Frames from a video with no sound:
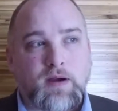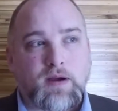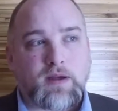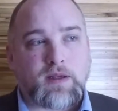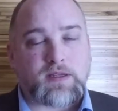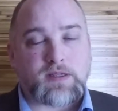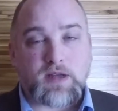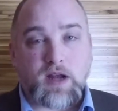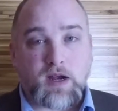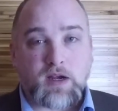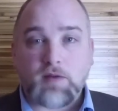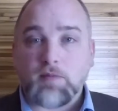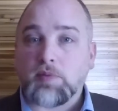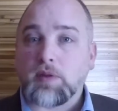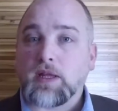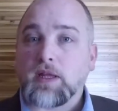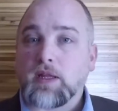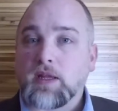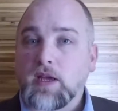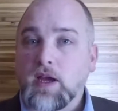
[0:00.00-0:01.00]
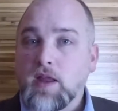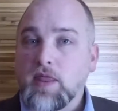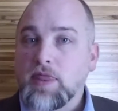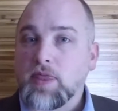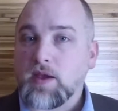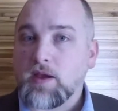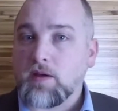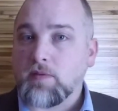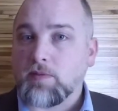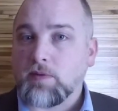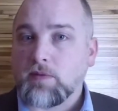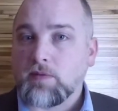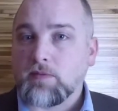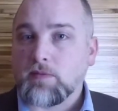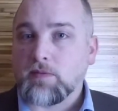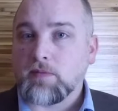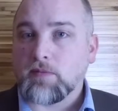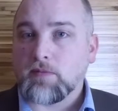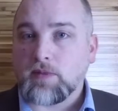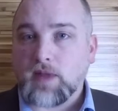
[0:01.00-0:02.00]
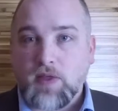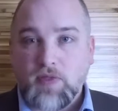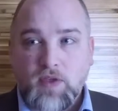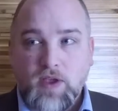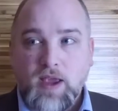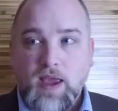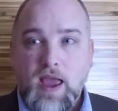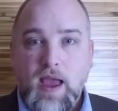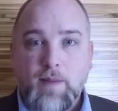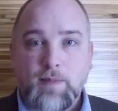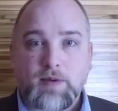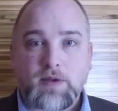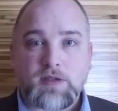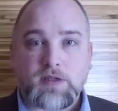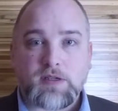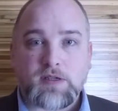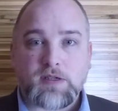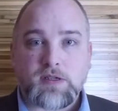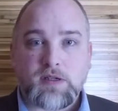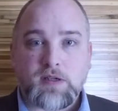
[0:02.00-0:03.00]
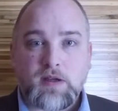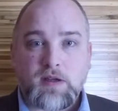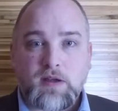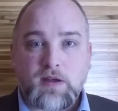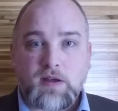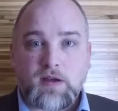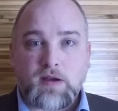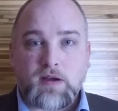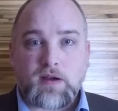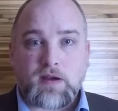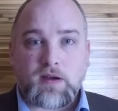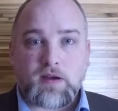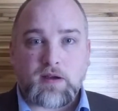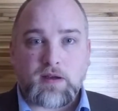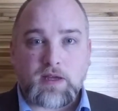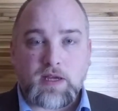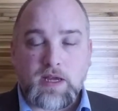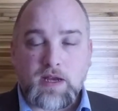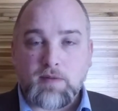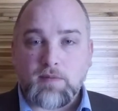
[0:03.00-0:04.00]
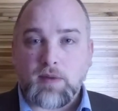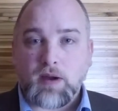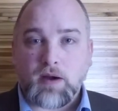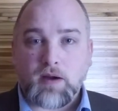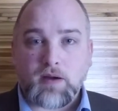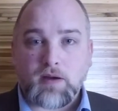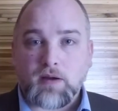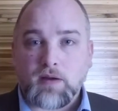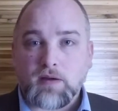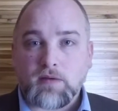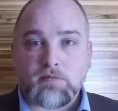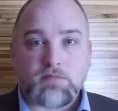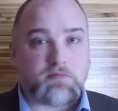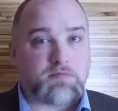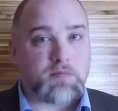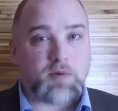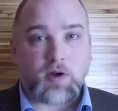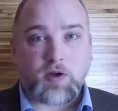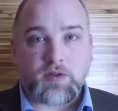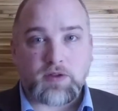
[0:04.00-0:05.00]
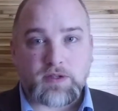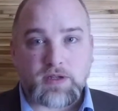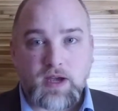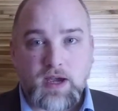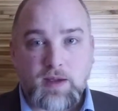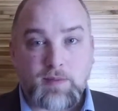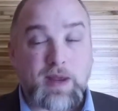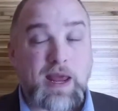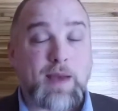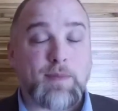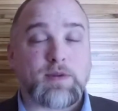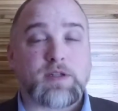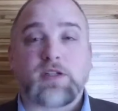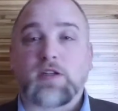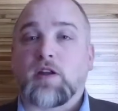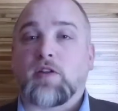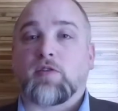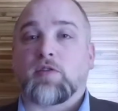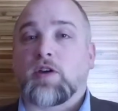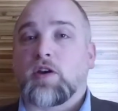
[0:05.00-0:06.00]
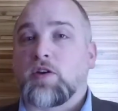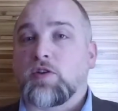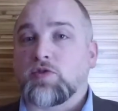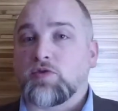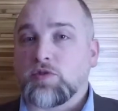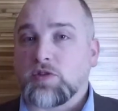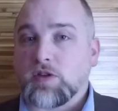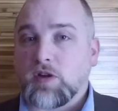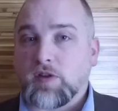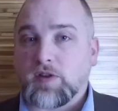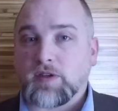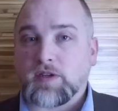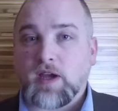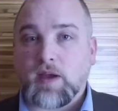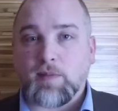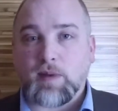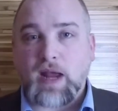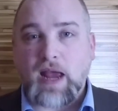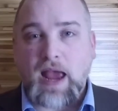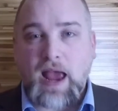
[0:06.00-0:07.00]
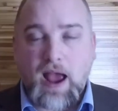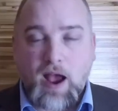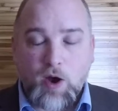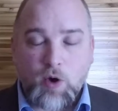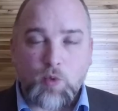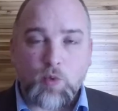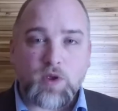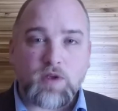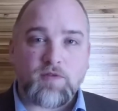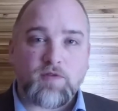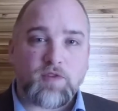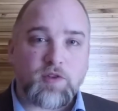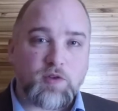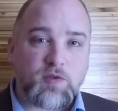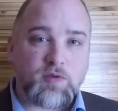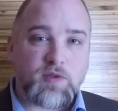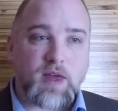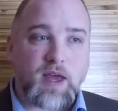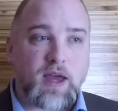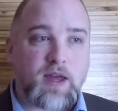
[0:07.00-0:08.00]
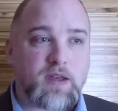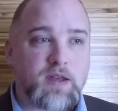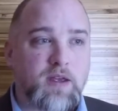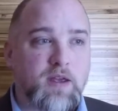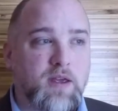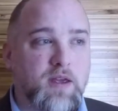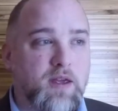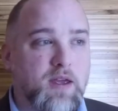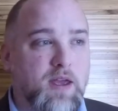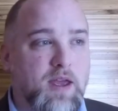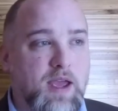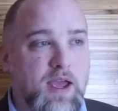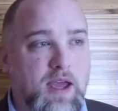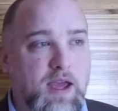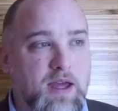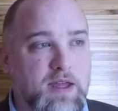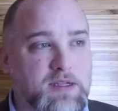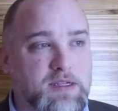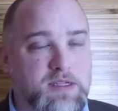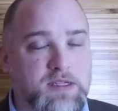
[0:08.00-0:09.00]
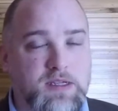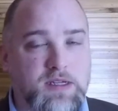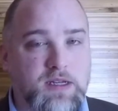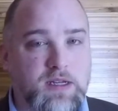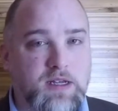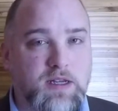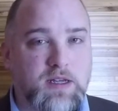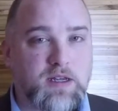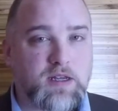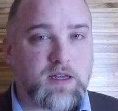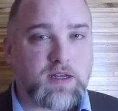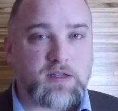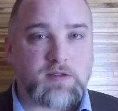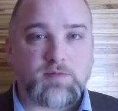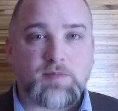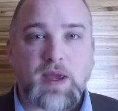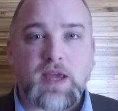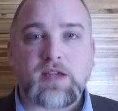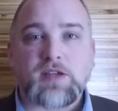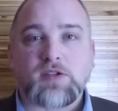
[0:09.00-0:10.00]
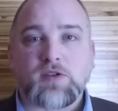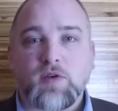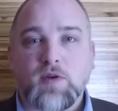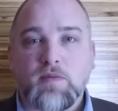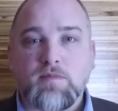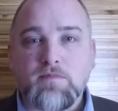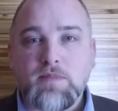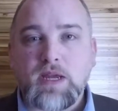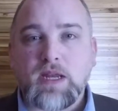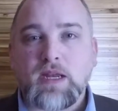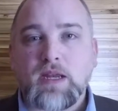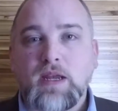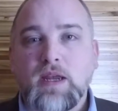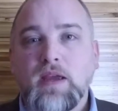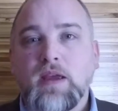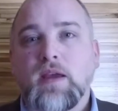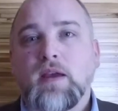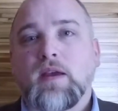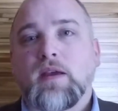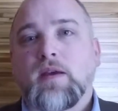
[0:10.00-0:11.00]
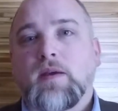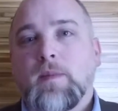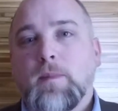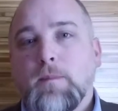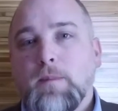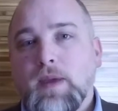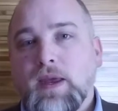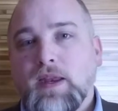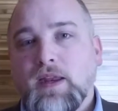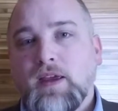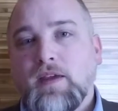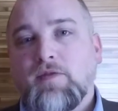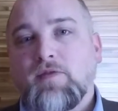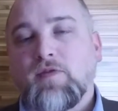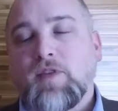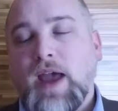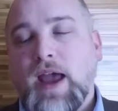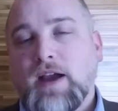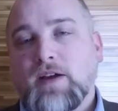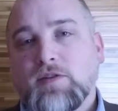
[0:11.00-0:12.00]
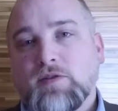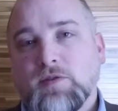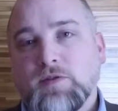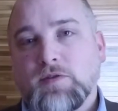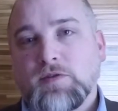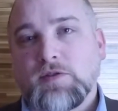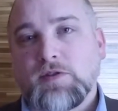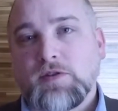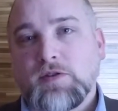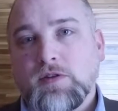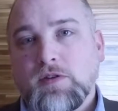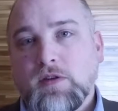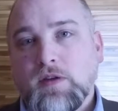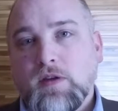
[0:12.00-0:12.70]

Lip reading: is not completely unthinkable. That thing happens in America all the time. It happens in other countries all the time. And how we view that is based on many, many factors.